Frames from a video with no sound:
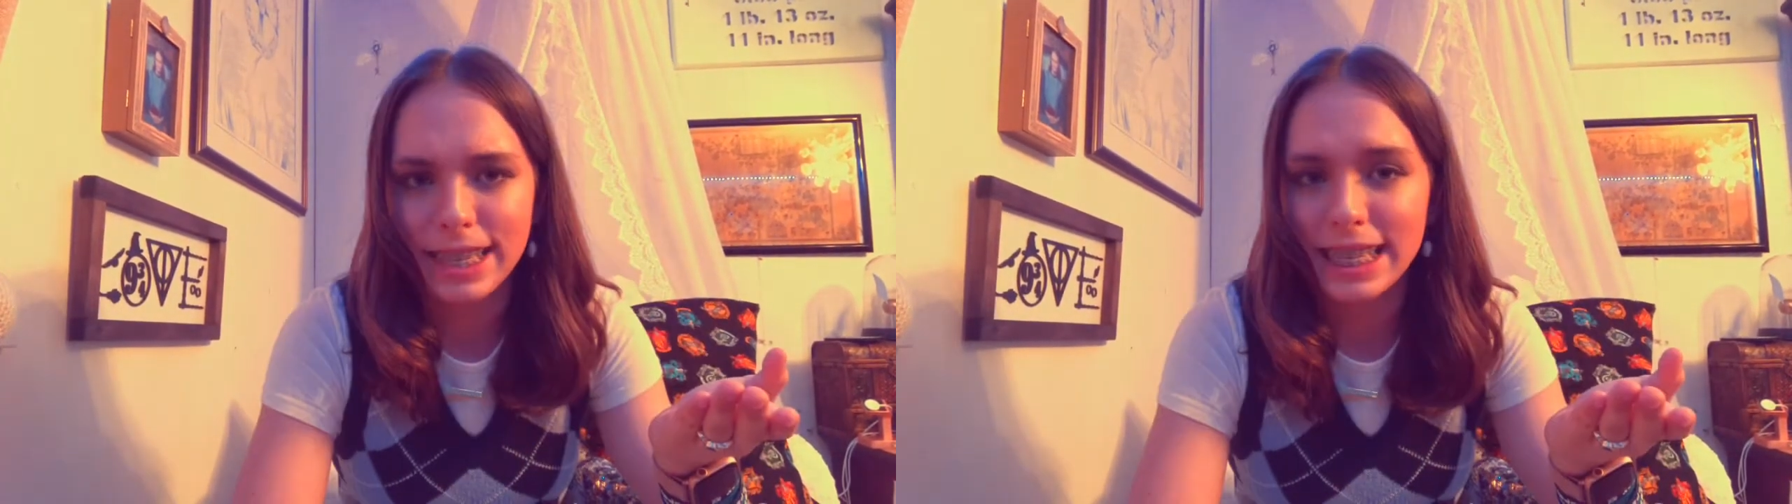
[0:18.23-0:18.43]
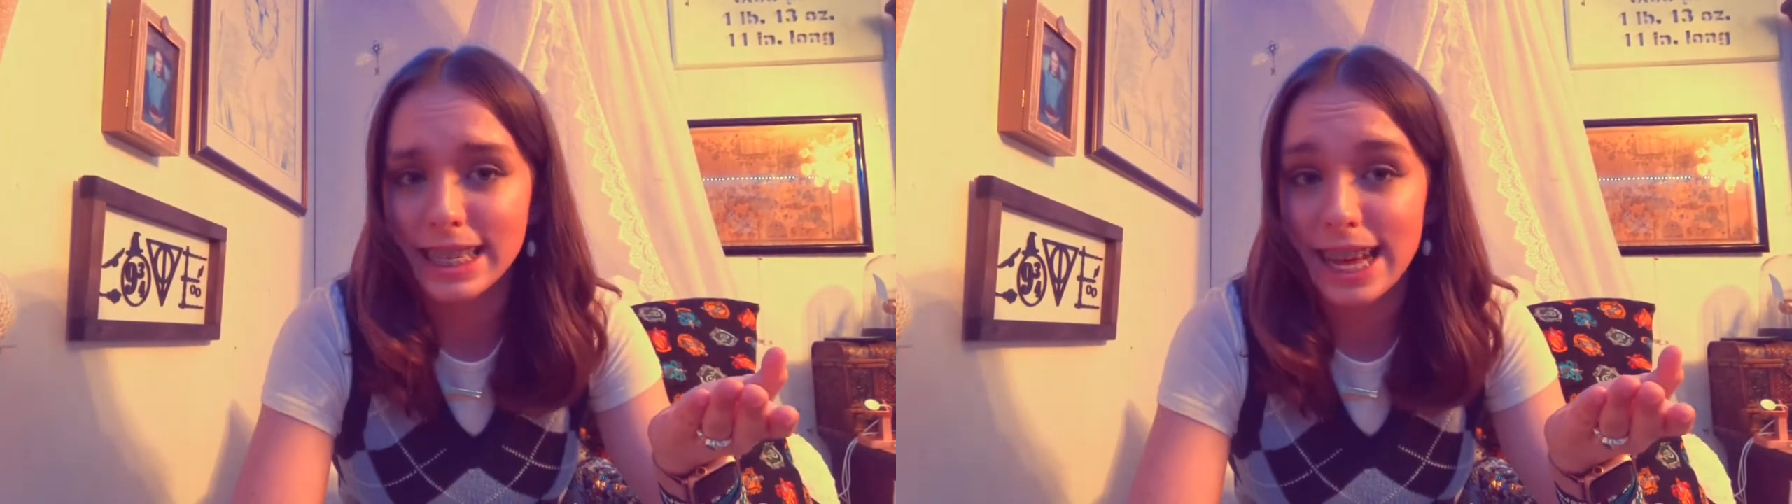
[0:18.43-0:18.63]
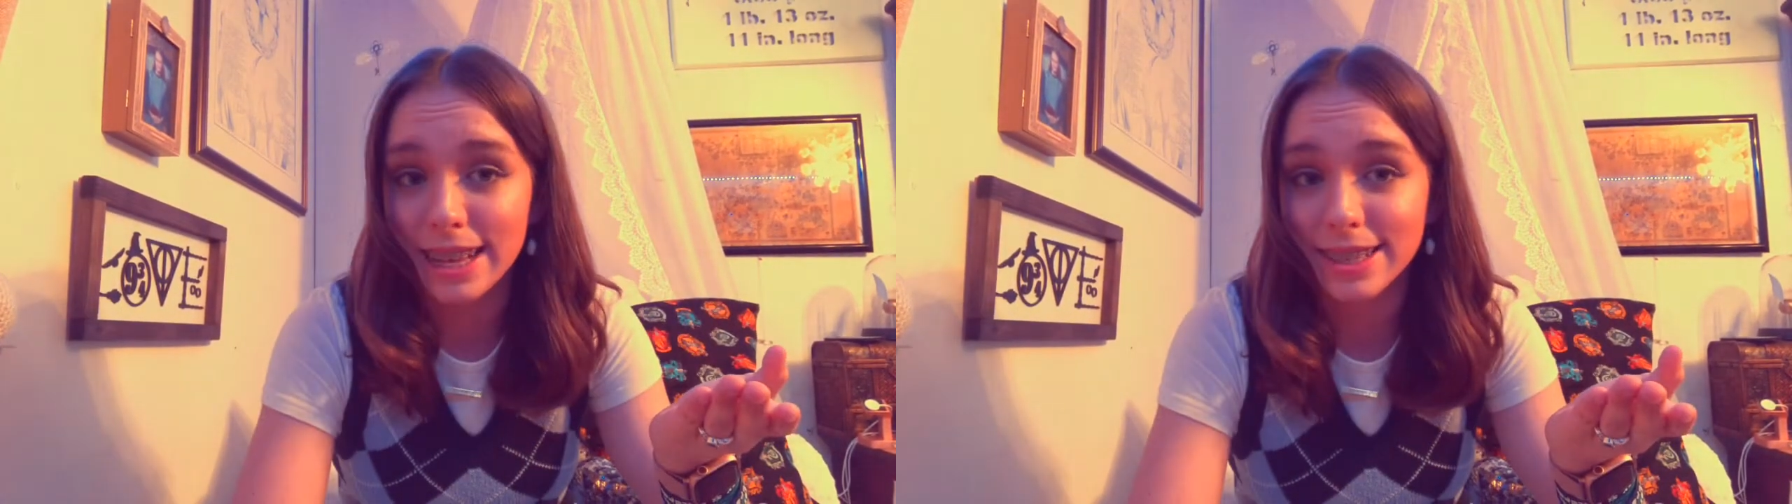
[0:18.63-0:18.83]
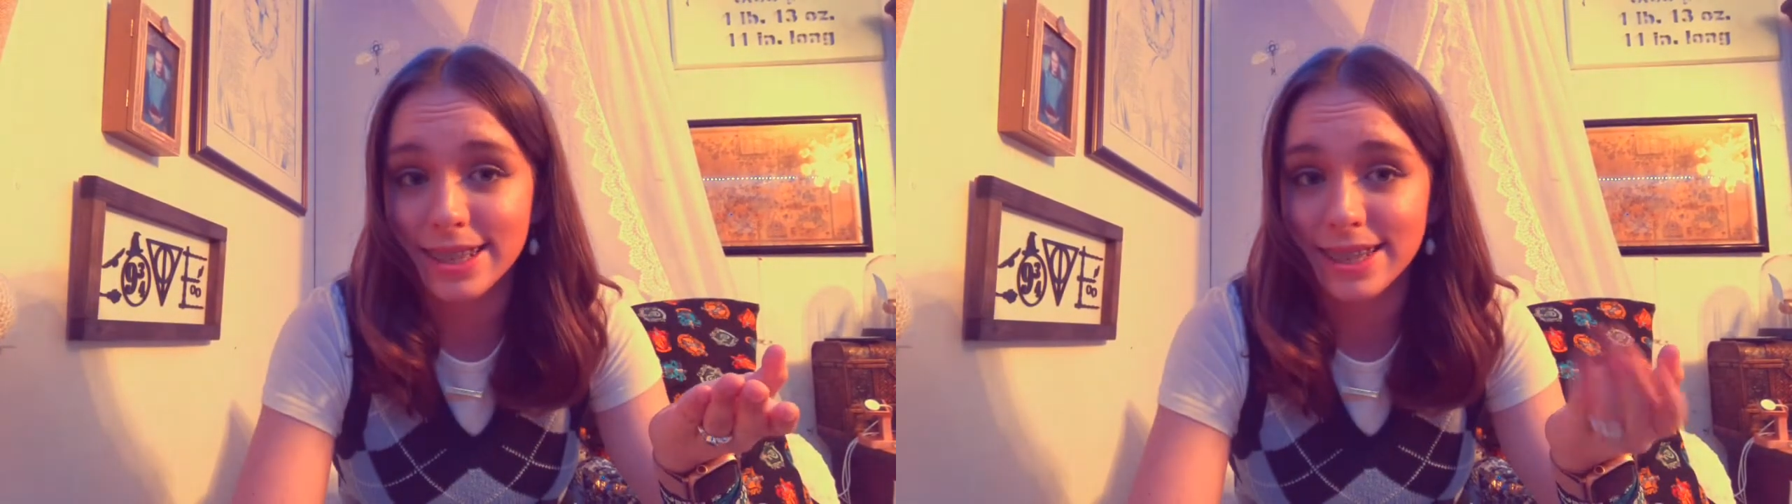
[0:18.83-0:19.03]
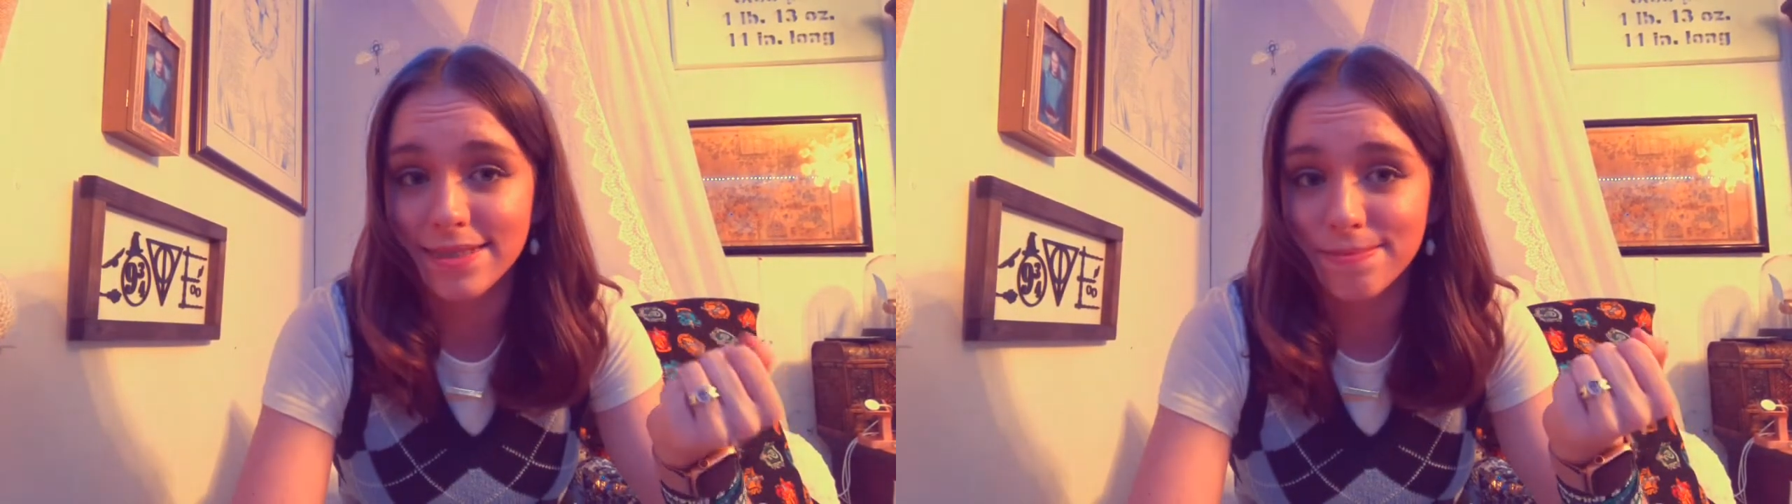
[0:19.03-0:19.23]
Yes.
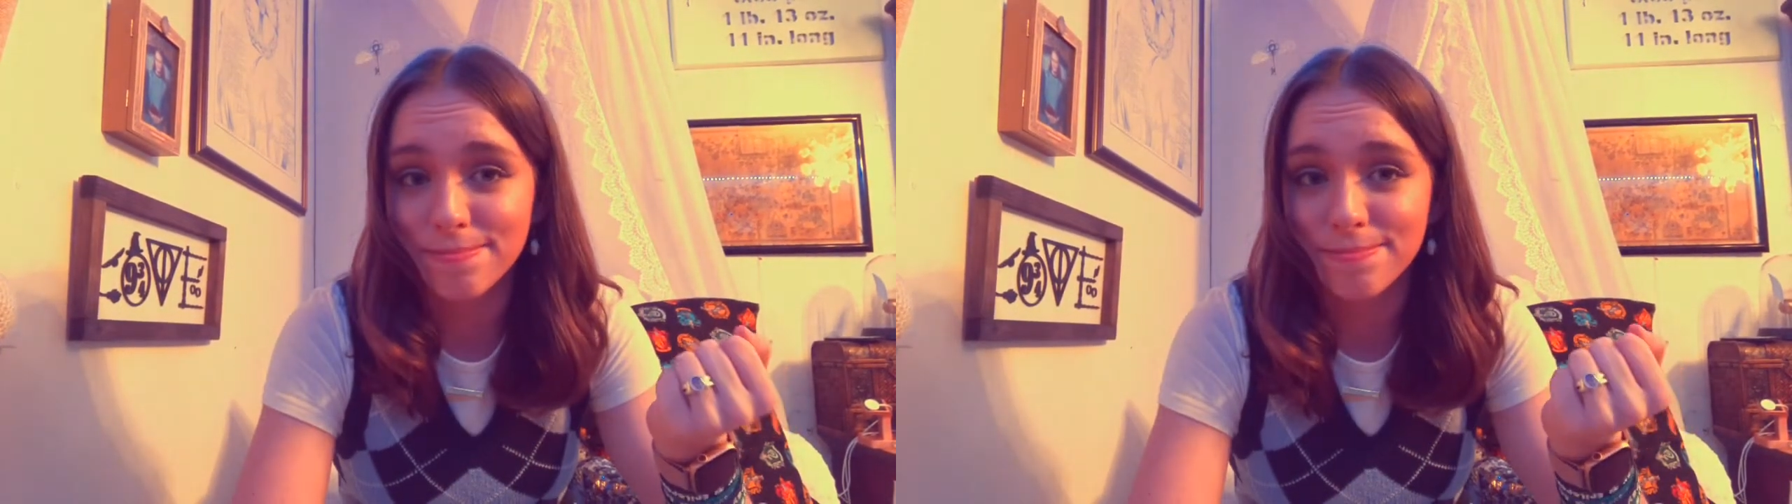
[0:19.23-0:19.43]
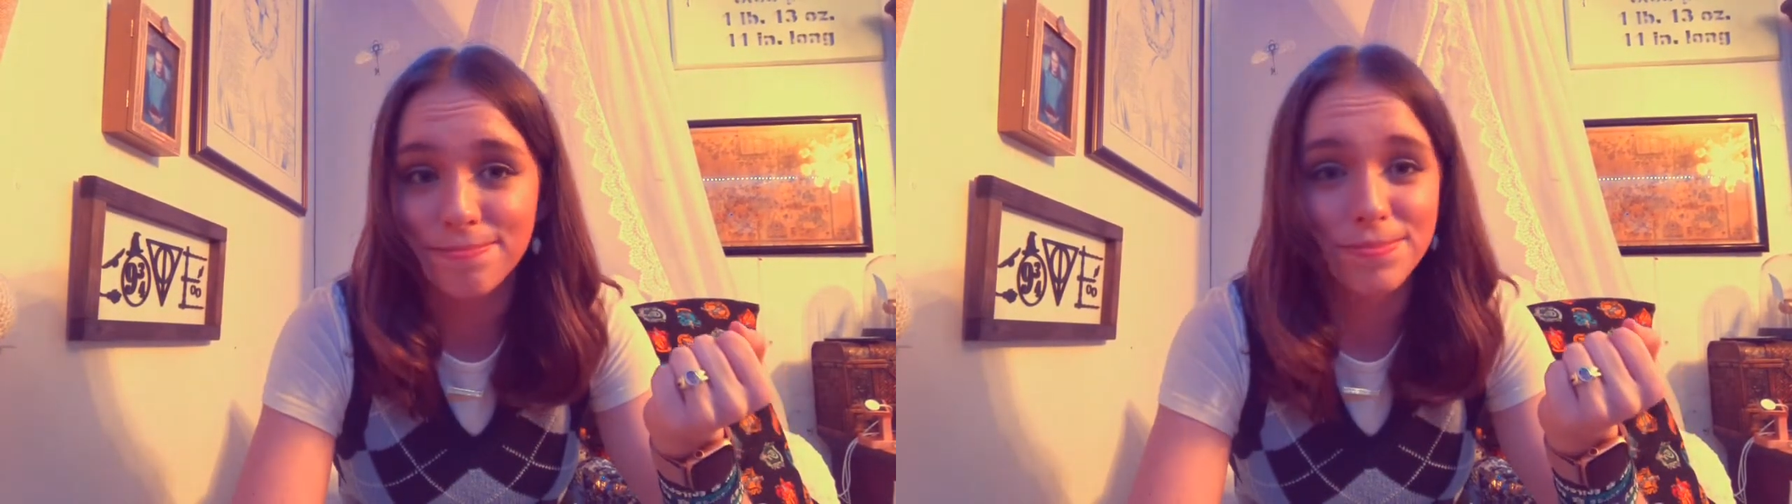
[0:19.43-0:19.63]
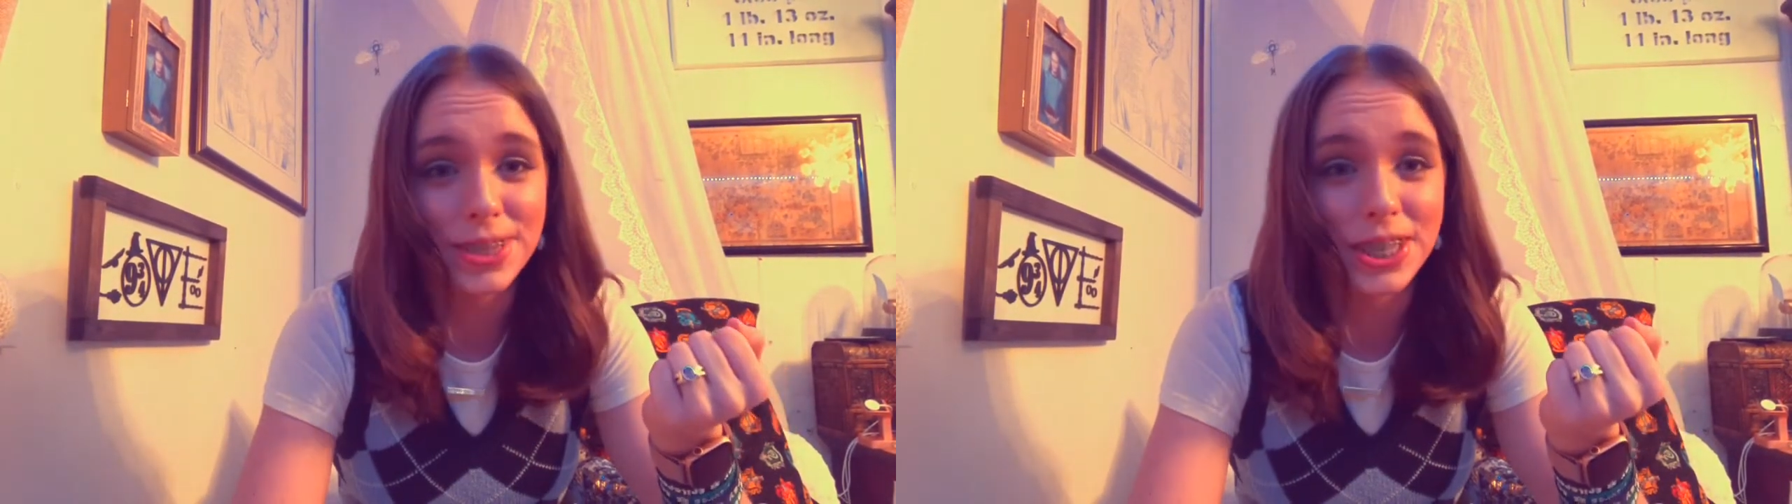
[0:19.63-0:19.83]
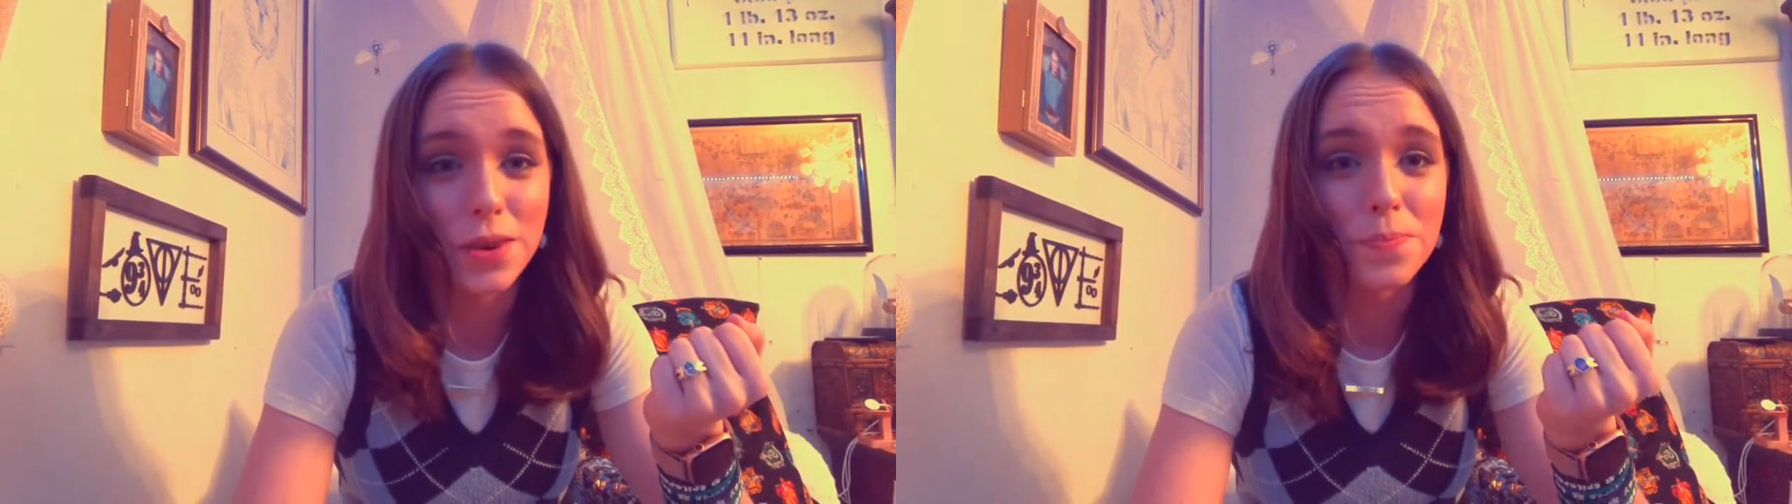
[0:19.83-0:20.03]
So,